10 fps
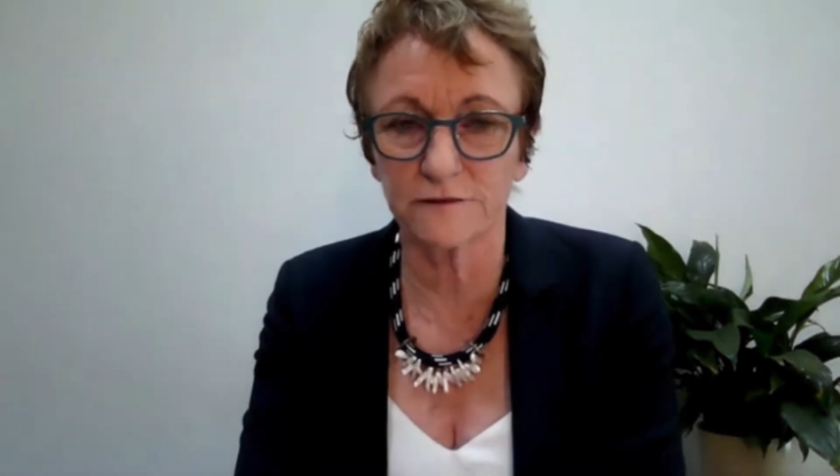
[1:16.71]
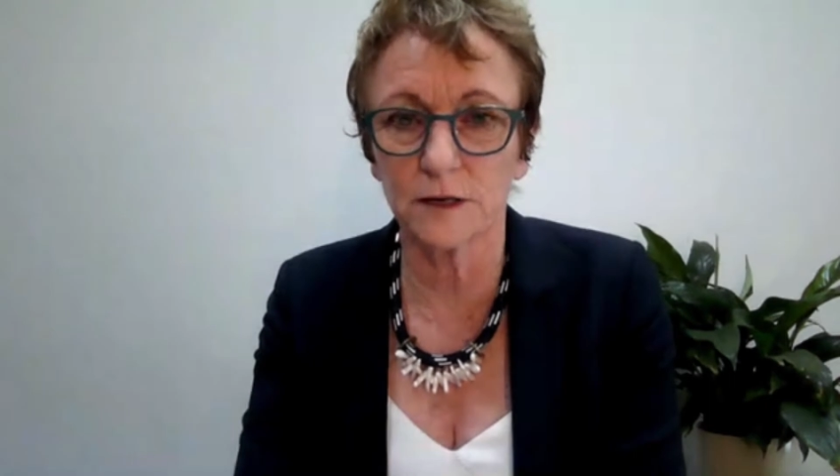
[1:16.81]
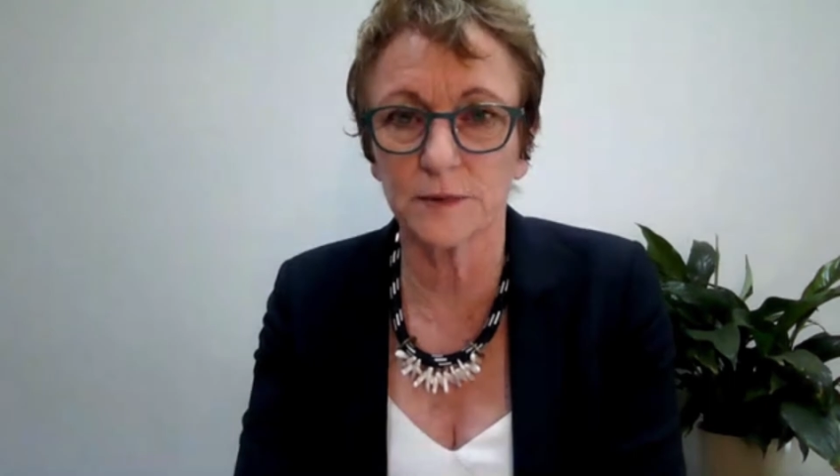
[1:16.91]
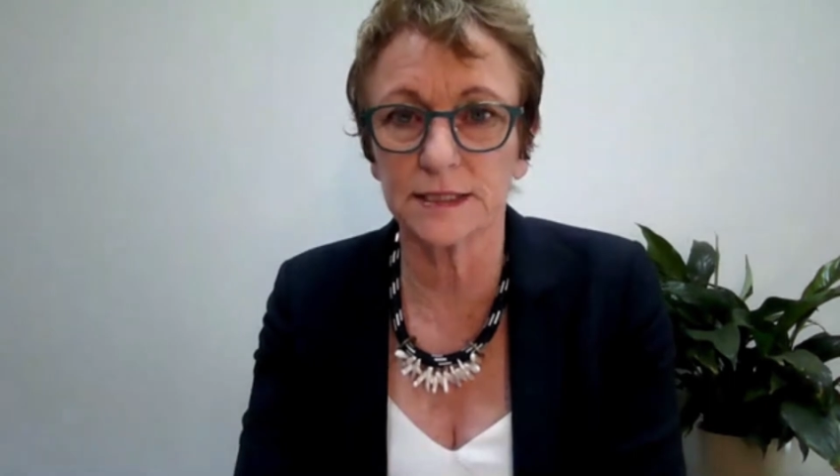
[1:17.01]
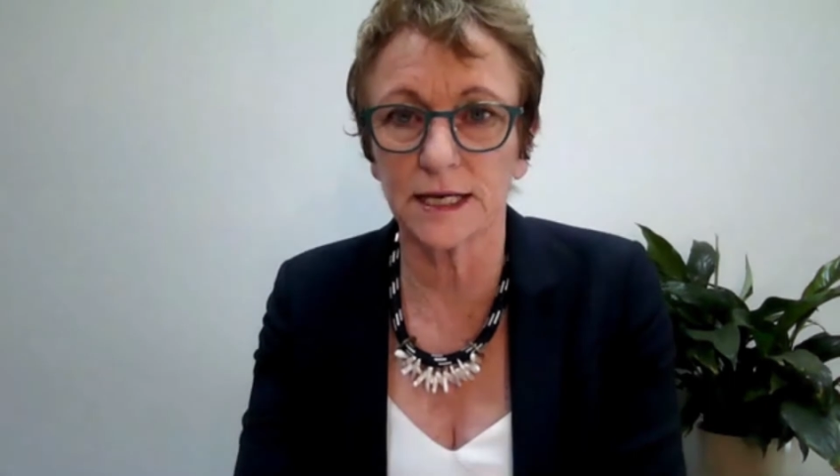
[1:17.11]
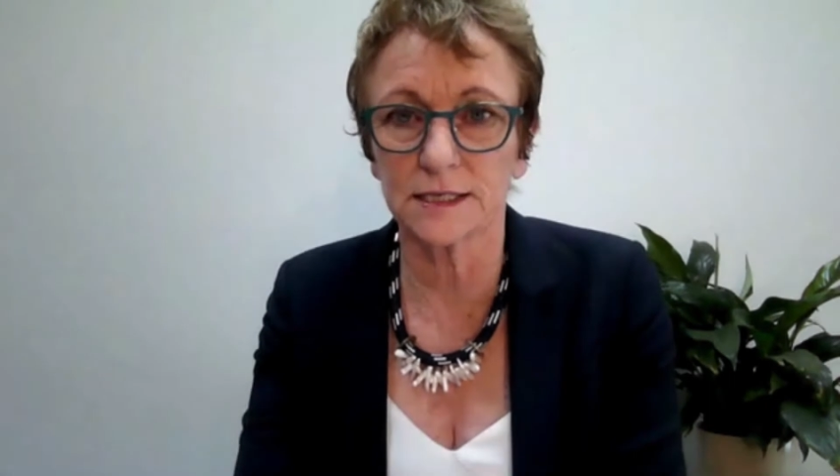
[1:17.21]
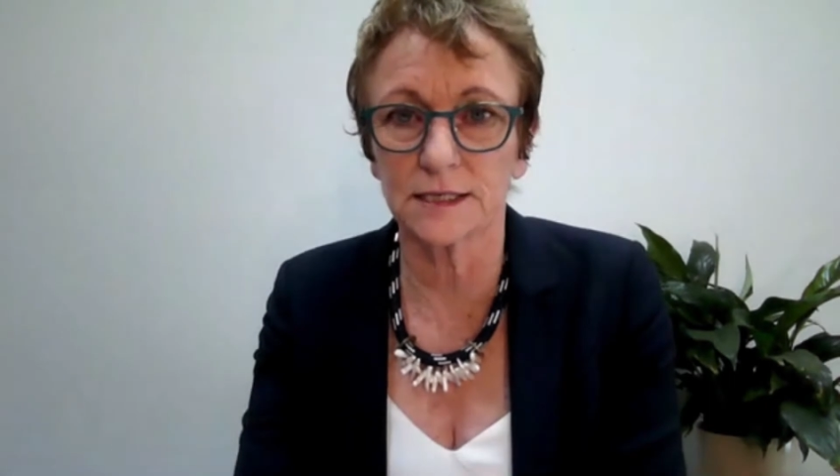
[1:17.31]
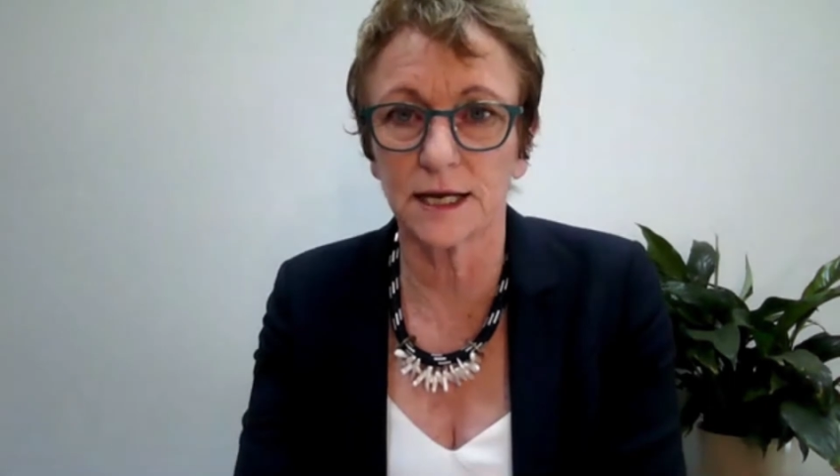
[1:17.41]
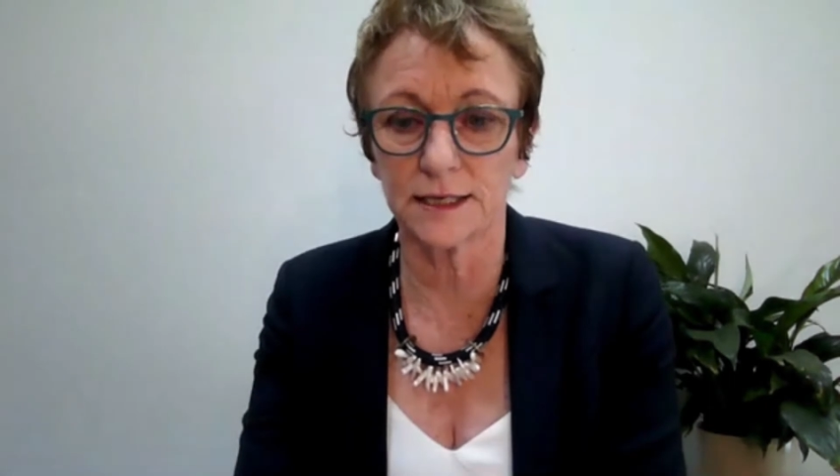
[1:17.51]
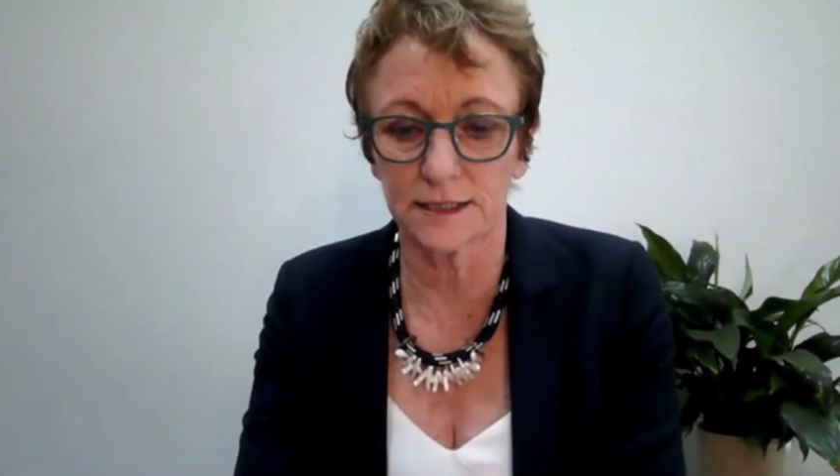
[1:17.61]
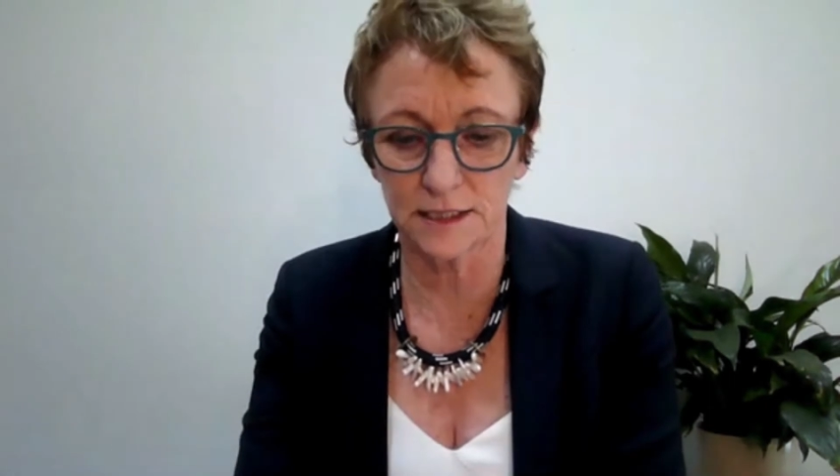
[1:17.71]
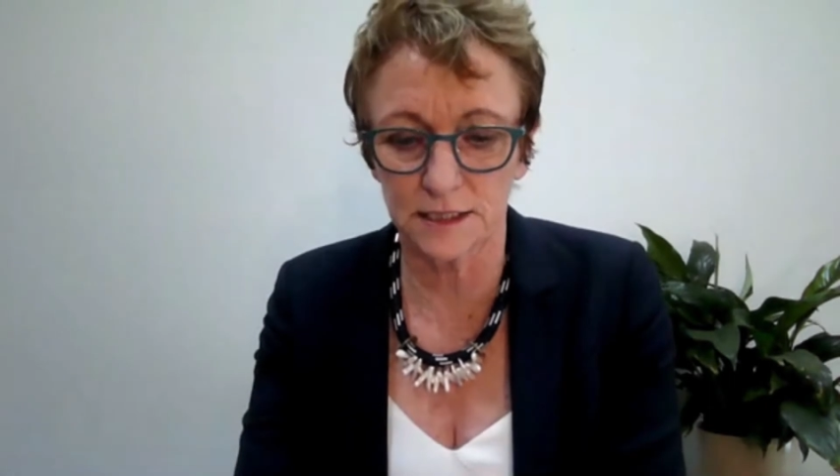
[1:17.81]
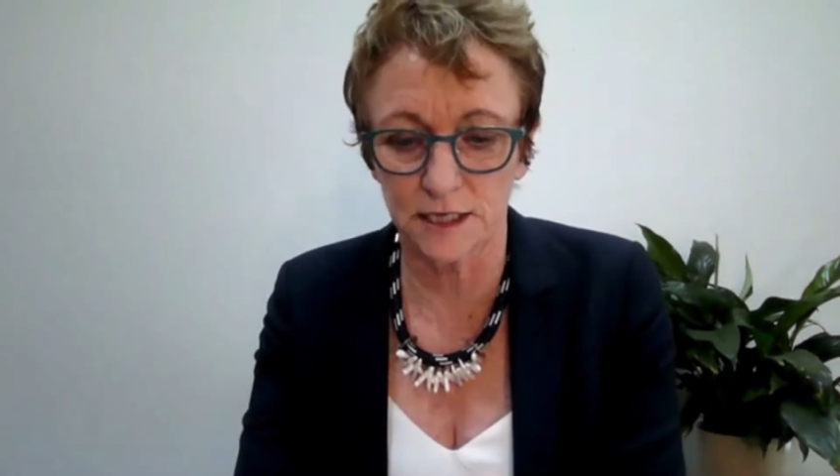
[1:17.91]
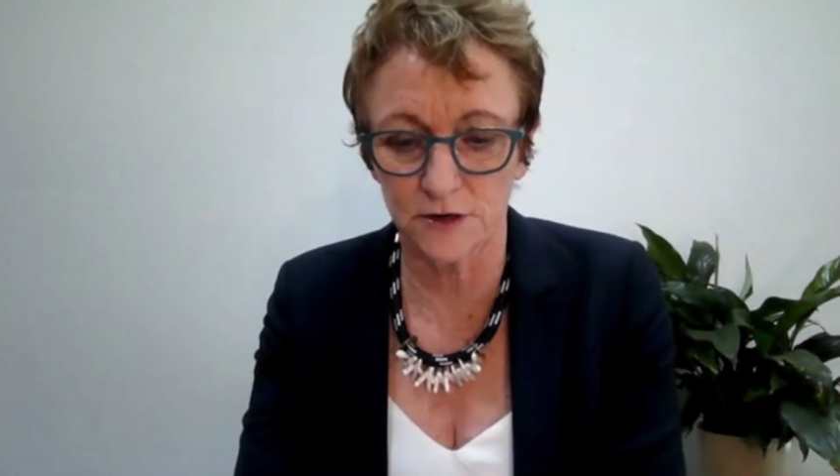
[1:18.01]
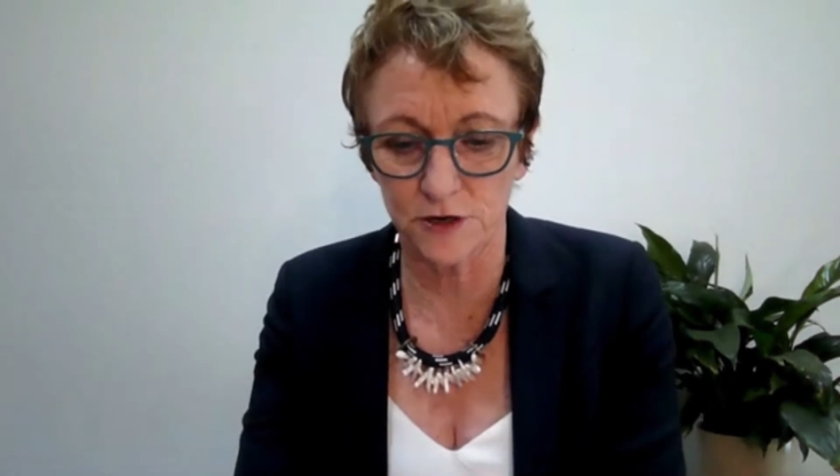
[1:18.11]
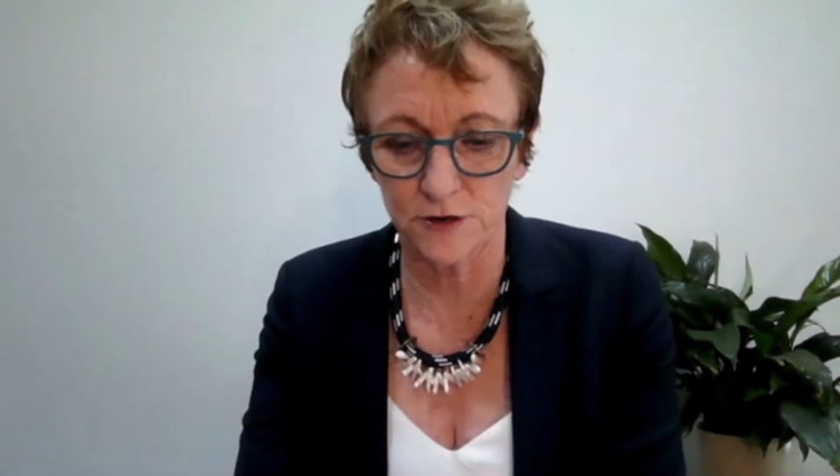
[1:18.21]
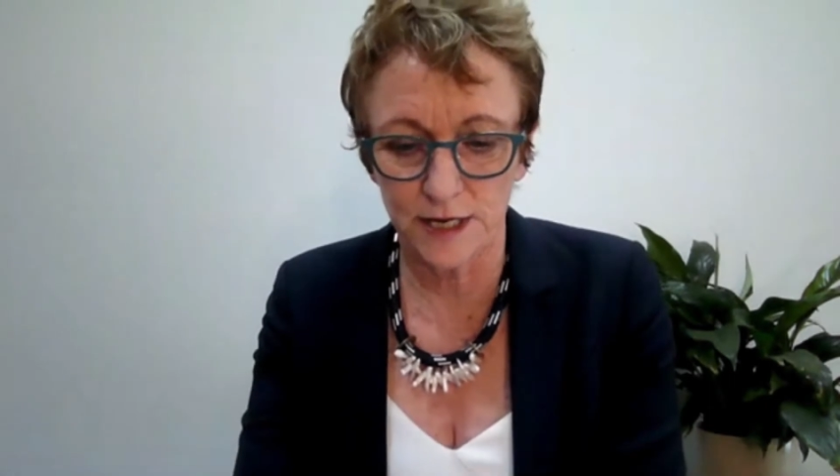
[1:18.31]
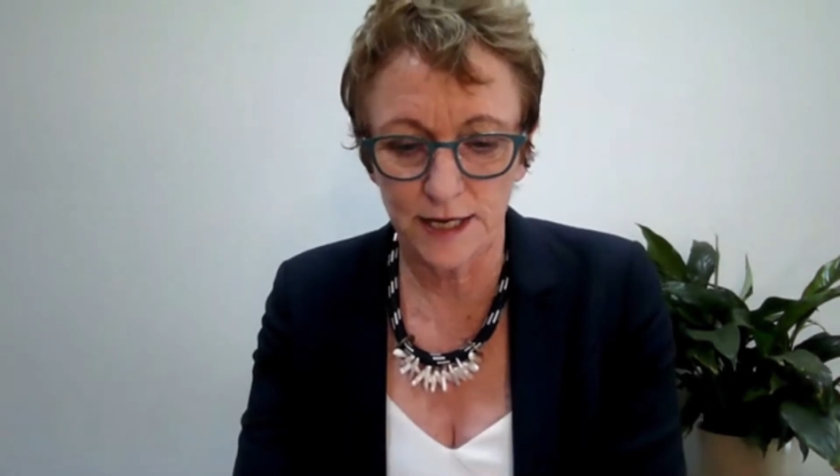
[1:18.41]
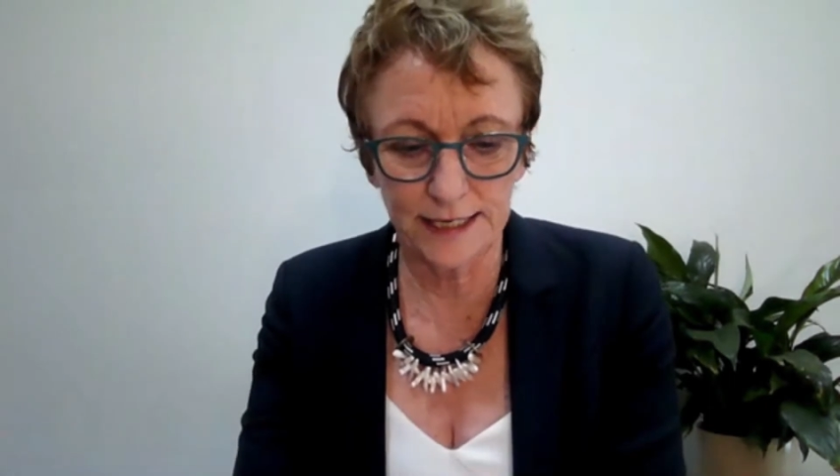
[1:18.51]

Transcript: development at Exxaro,